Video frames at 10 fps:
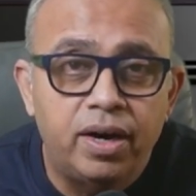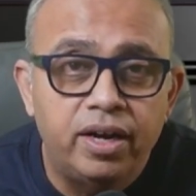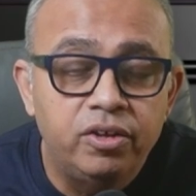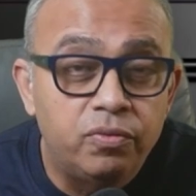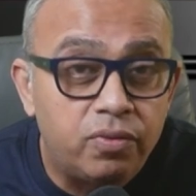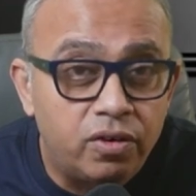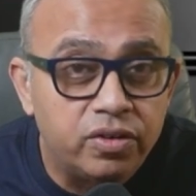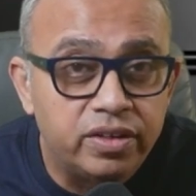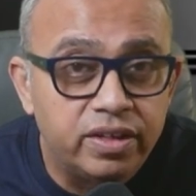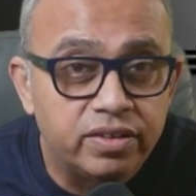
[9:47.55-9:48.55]
you
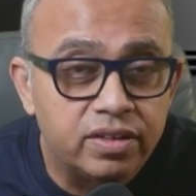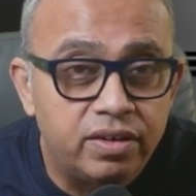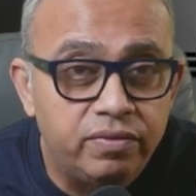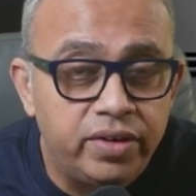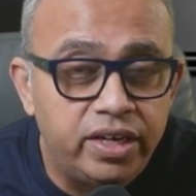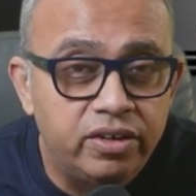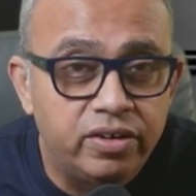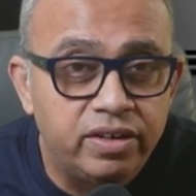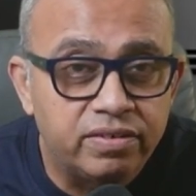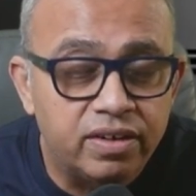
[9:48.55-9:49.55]
found this video
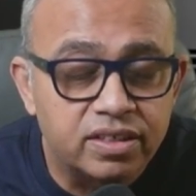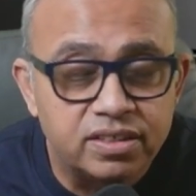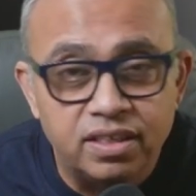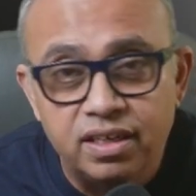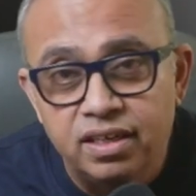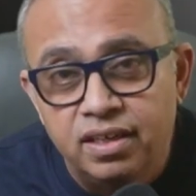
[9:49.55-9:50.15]
instructional,